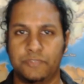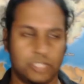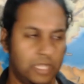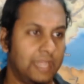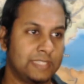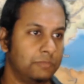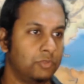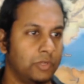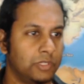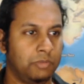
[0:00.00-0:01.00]
And as I'm
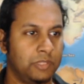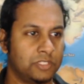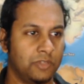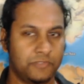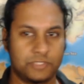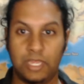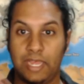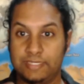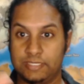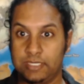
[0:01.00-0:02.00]
talking to the police officer, I
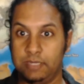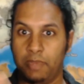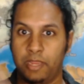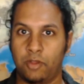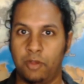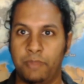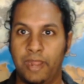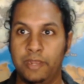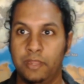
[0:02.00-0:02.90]
see my comrade,